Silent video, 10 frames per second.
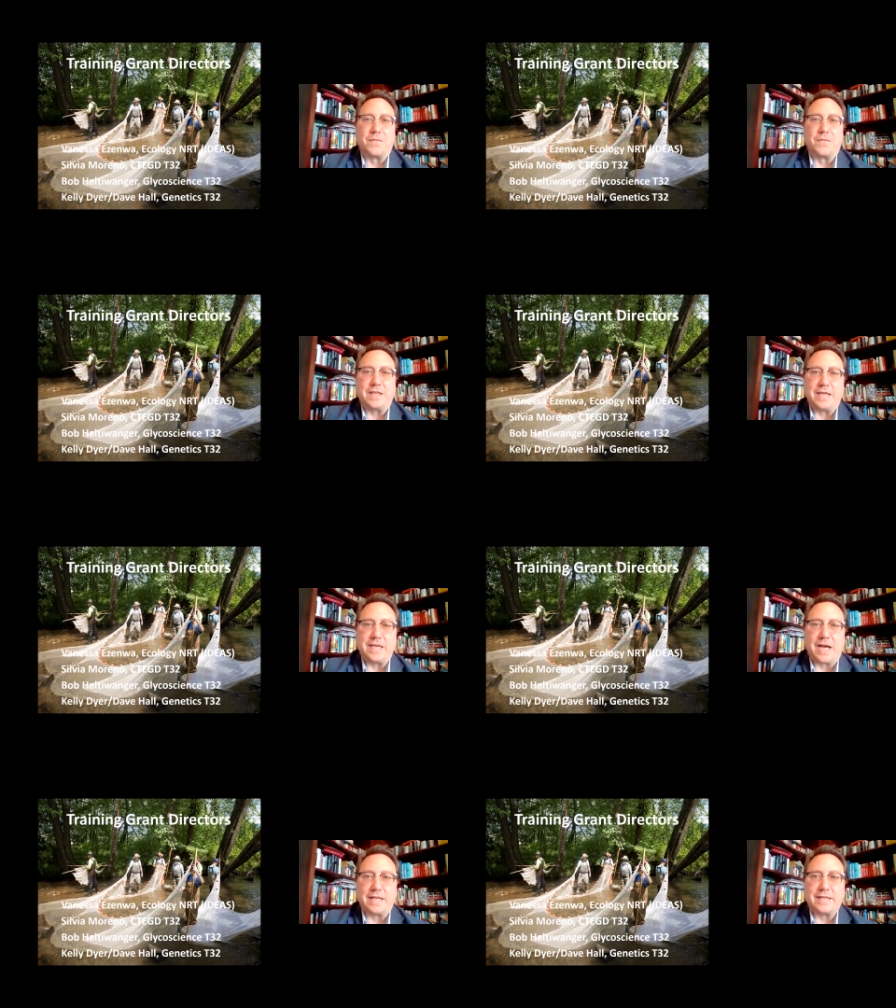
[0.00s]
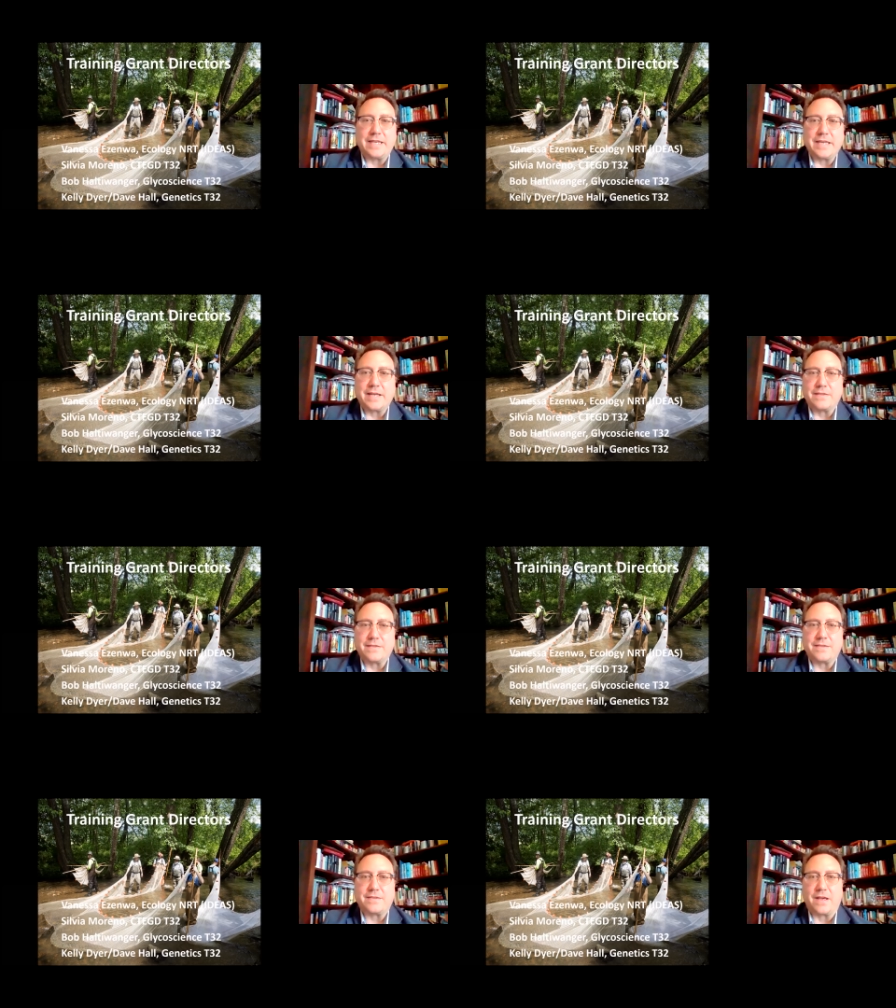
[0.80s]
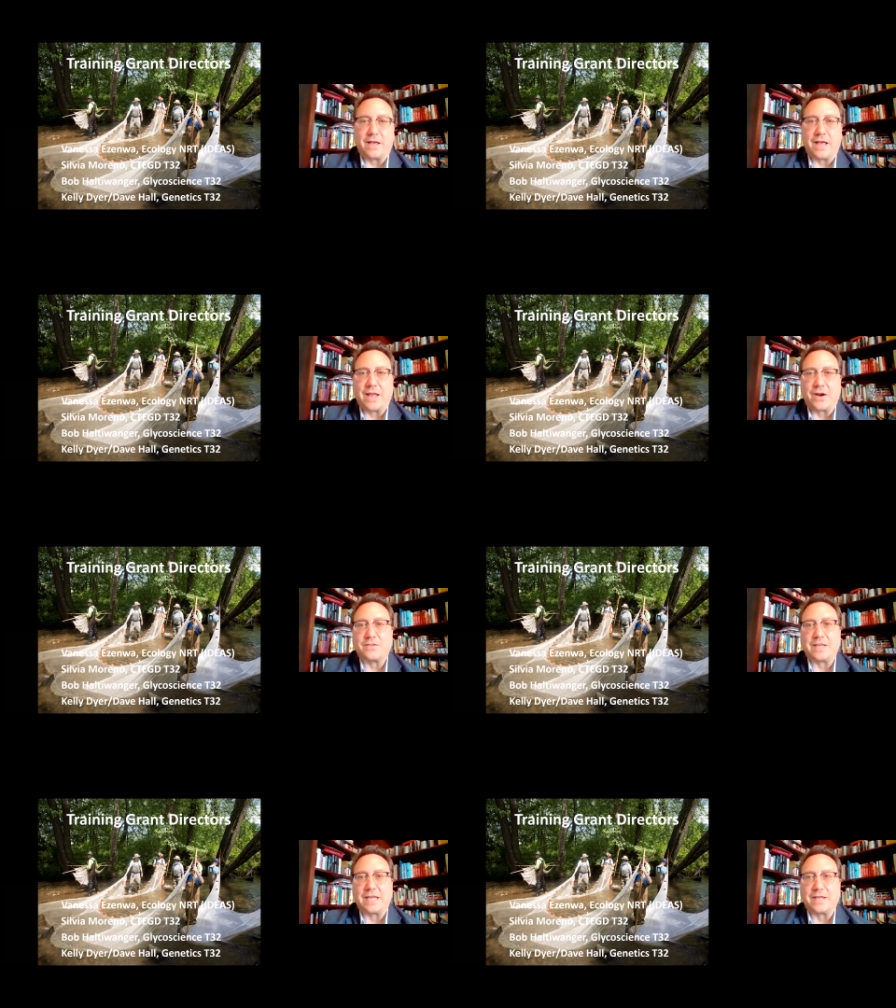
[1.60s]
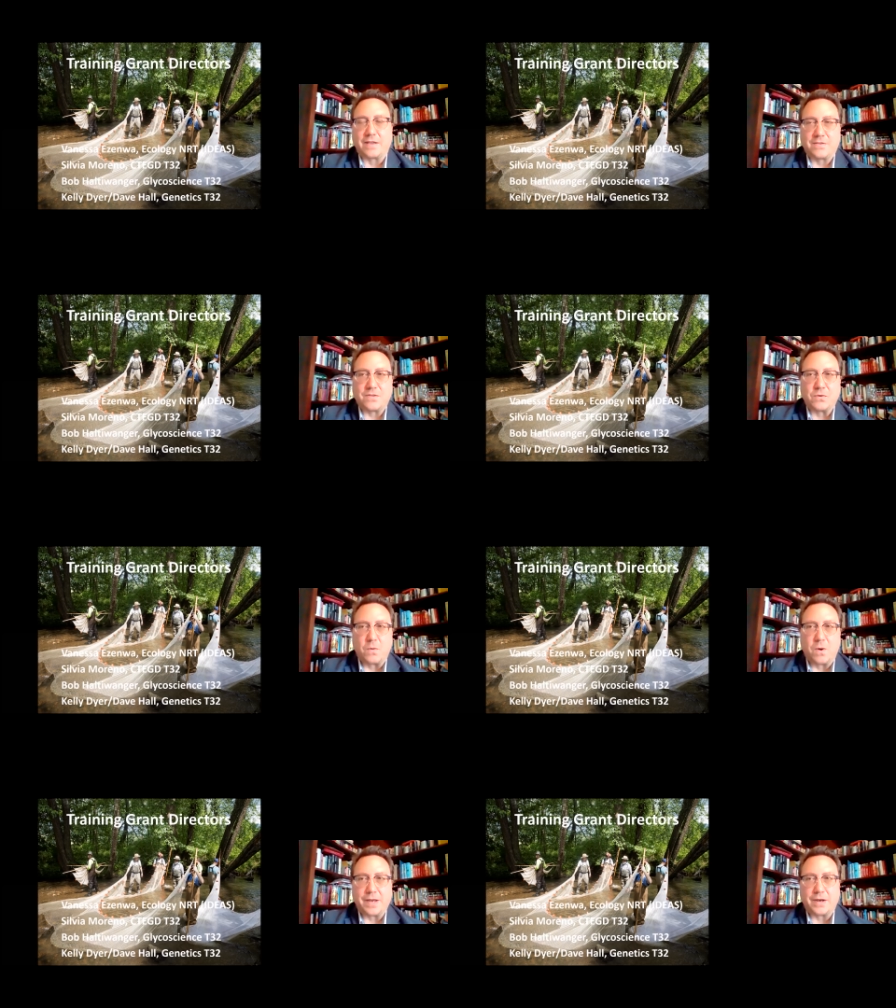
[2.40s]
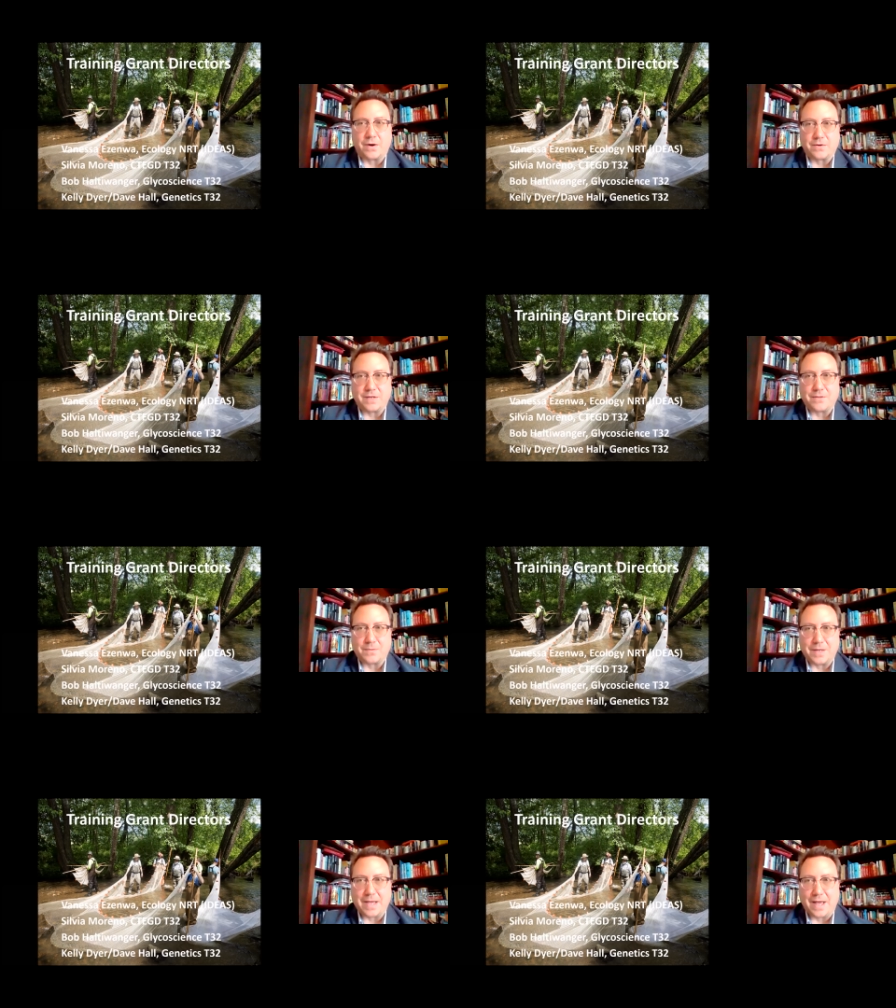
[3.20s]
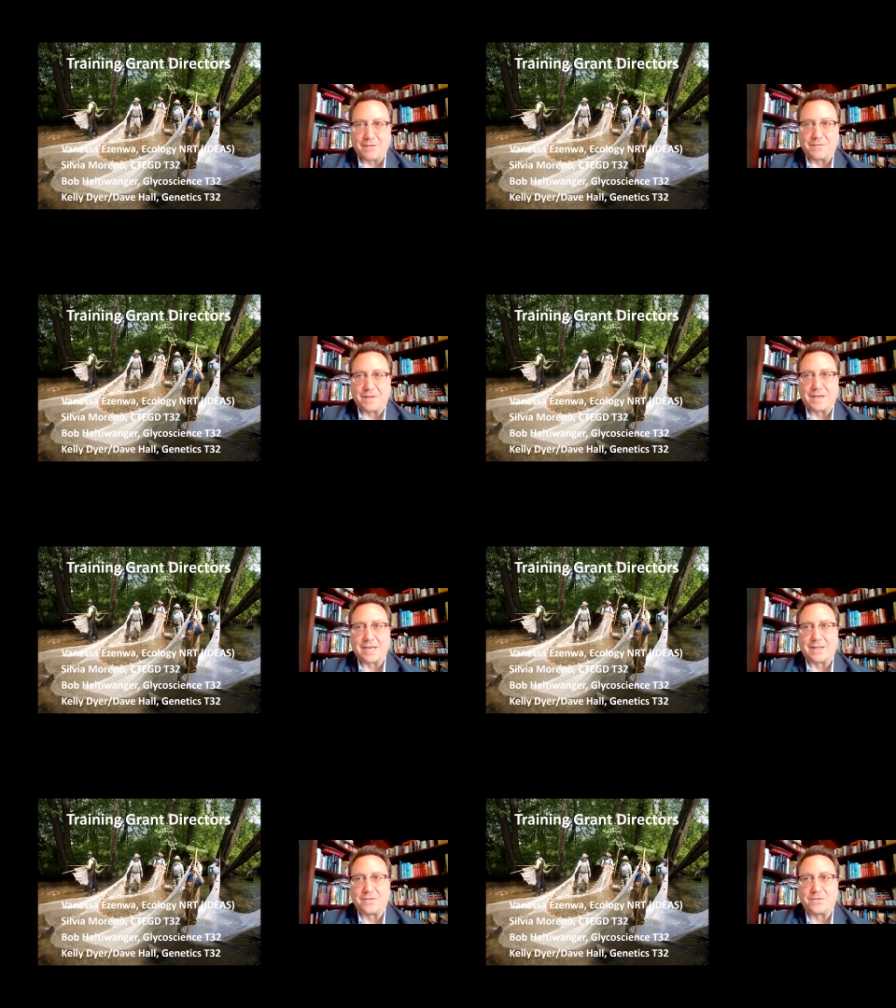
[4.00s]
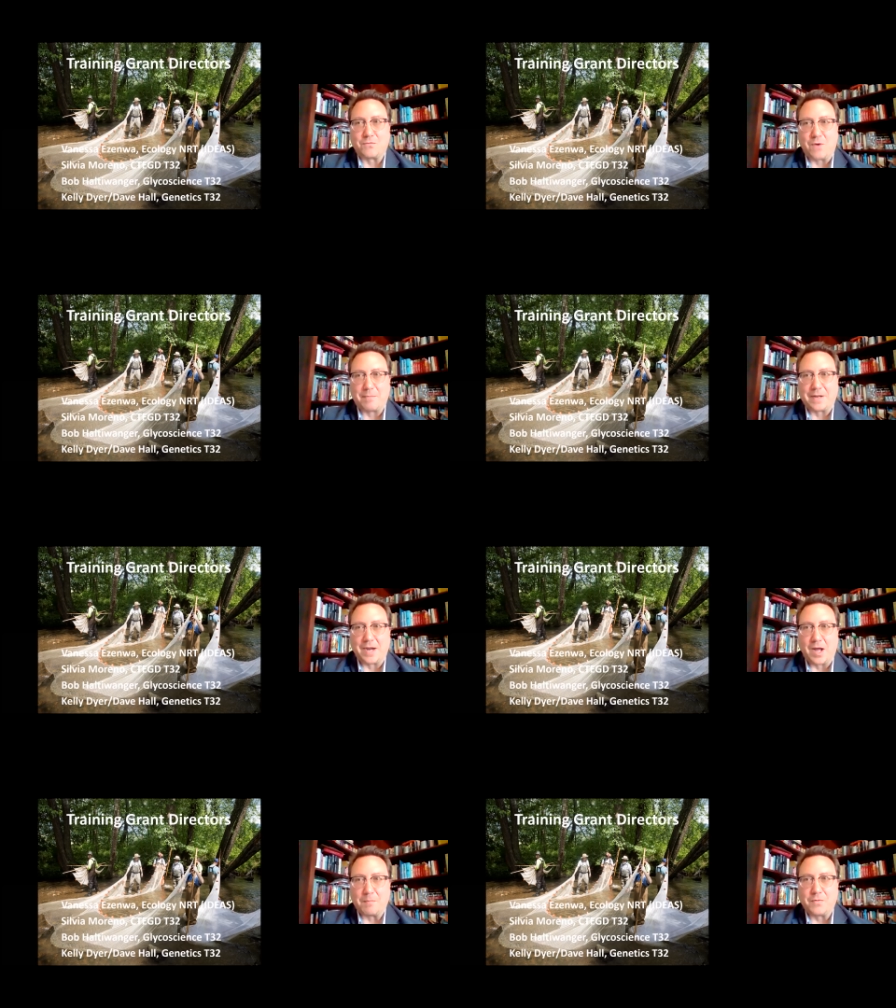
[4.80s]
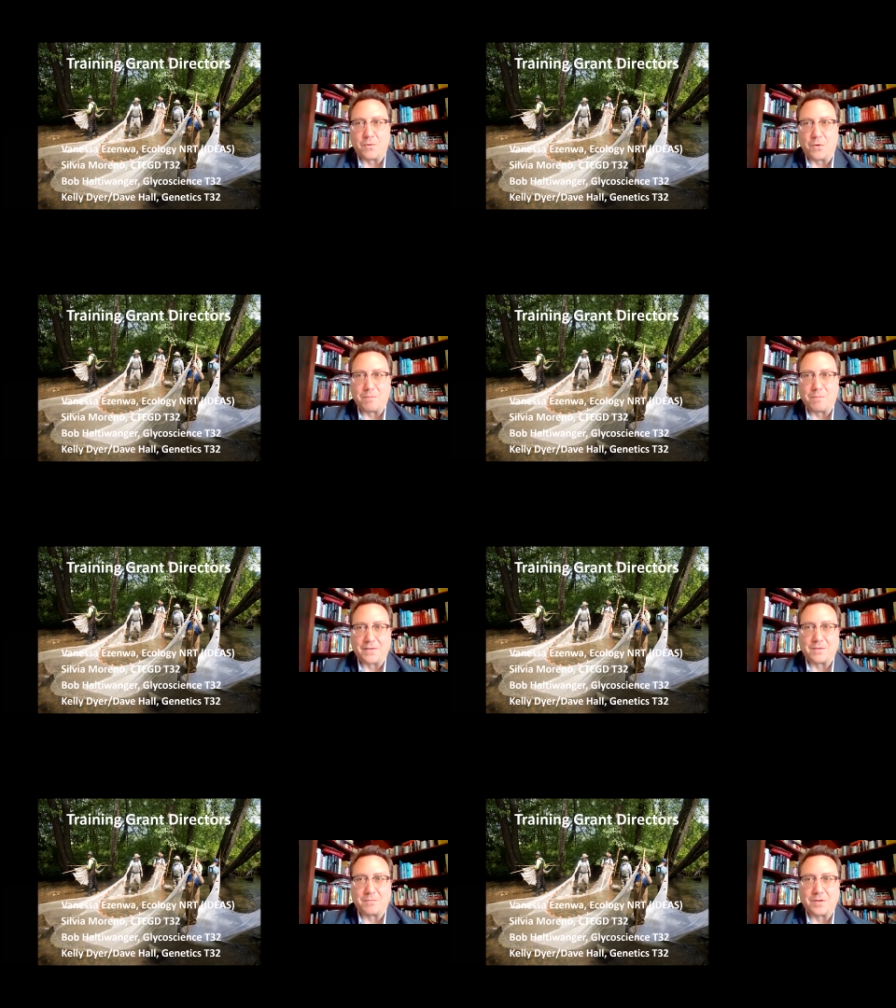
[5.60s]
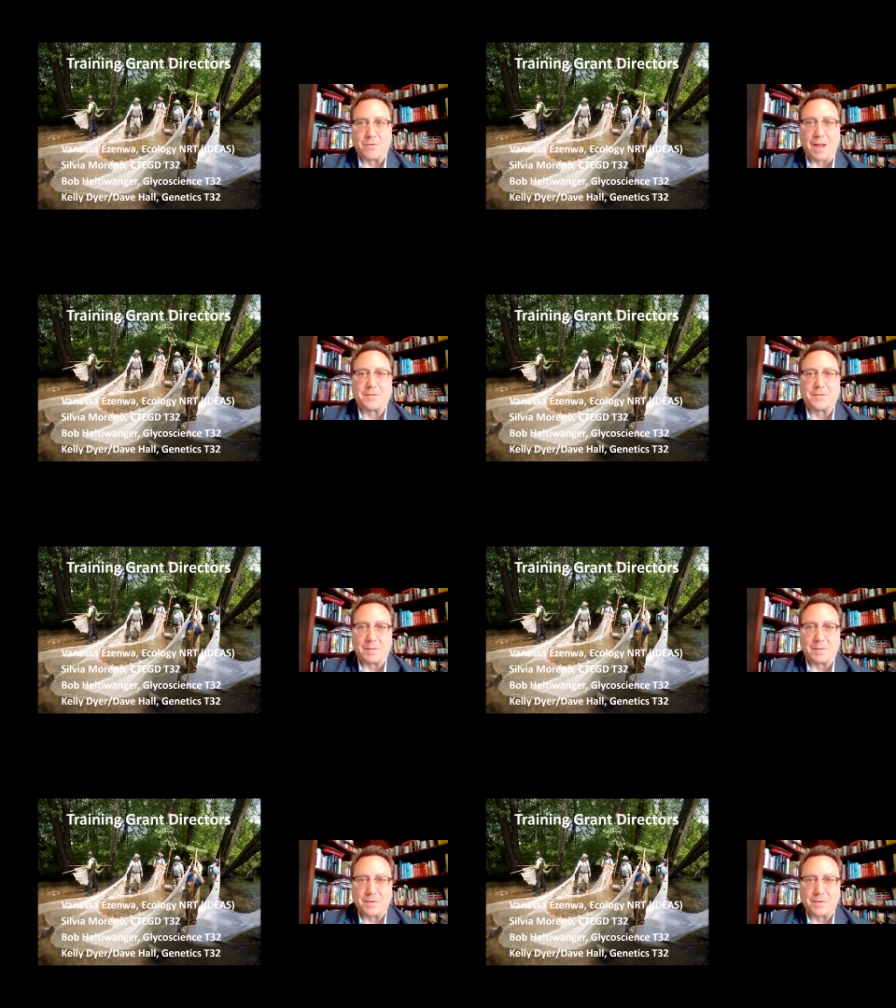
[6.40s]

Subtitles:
the IDEAS NRT, that's the one NRT that we have, and it is wrapping up or possibly wrapped up,